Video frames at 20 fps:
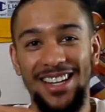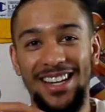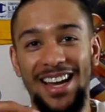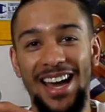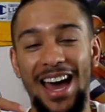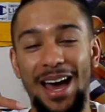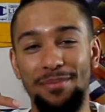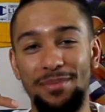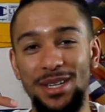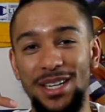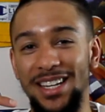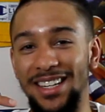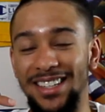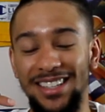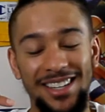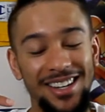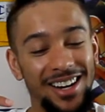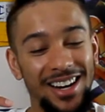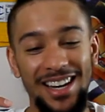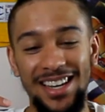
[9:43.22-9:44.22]
get a happy
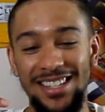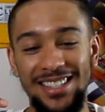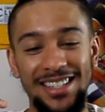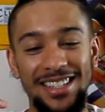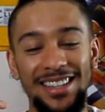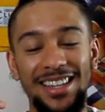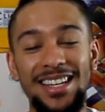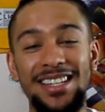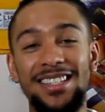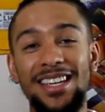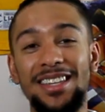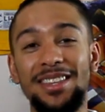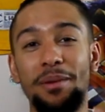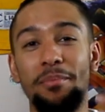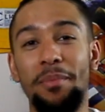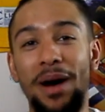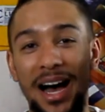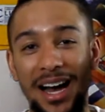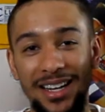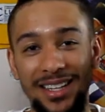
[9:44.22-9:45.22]
ending? Crazy. At least in the
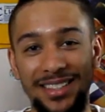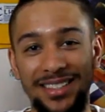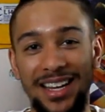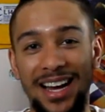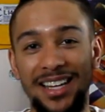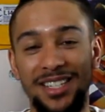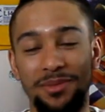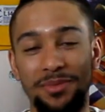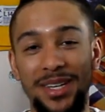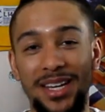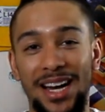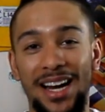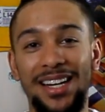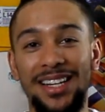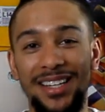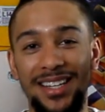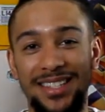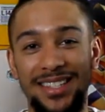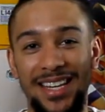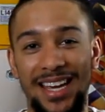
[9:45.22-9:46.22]
manga, Tatsumi kind
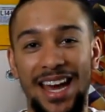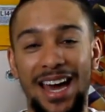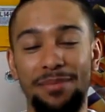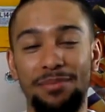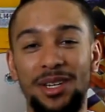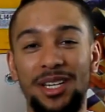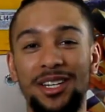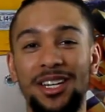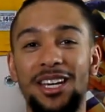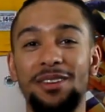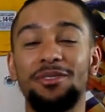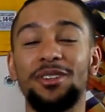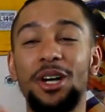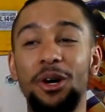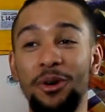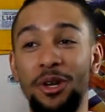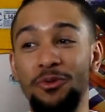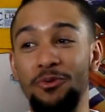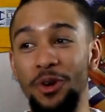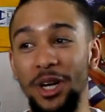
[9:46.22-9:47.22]
of gets a happy ending, even
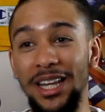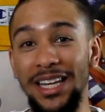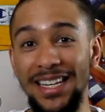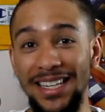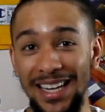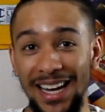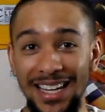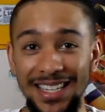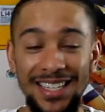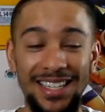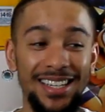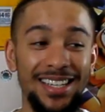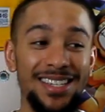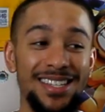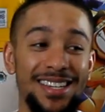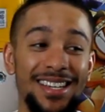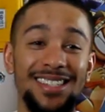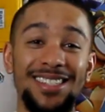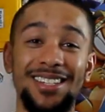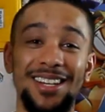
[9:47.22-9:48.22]
though he really doesn't,
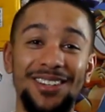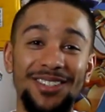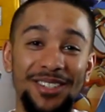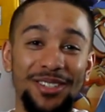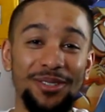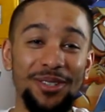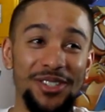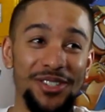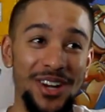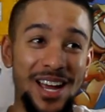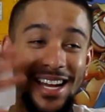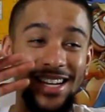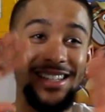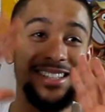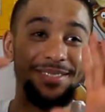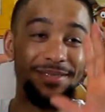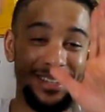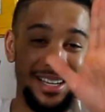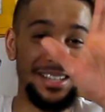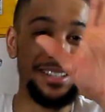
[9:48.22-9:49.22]
because he gets turned into a
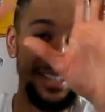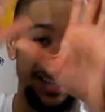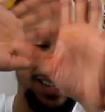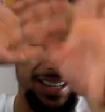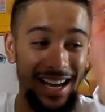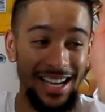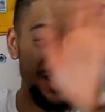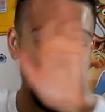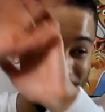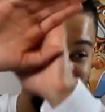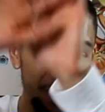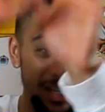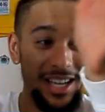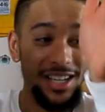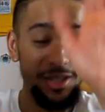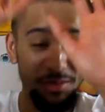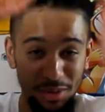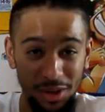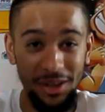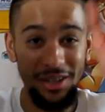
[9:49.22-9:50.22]
dragon. Okay,
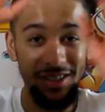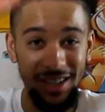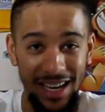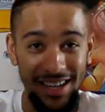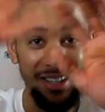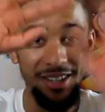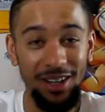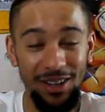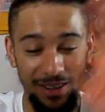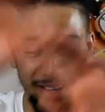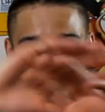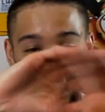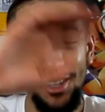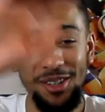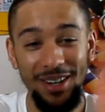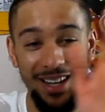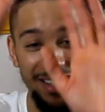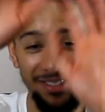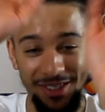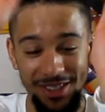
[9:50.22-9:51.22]
spoilers. I
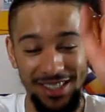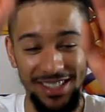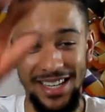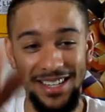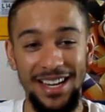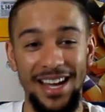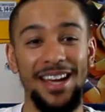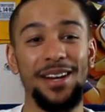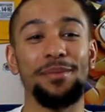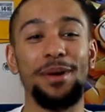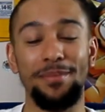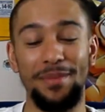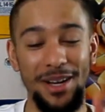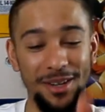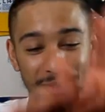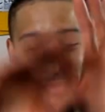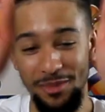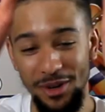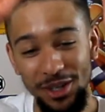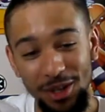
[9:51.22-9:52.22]
know. I've said anime. I'm
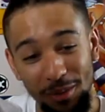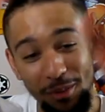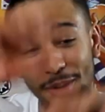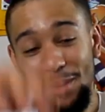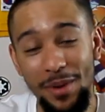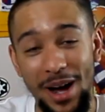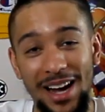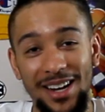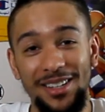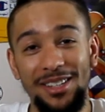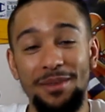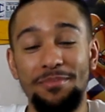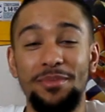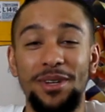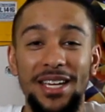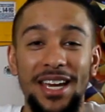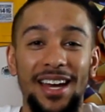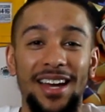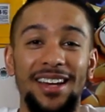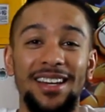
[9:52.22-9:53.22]
not gonna bring no more manga up.
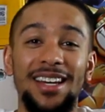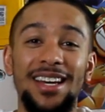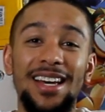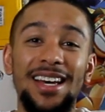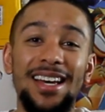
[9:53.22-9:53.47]
But yeah,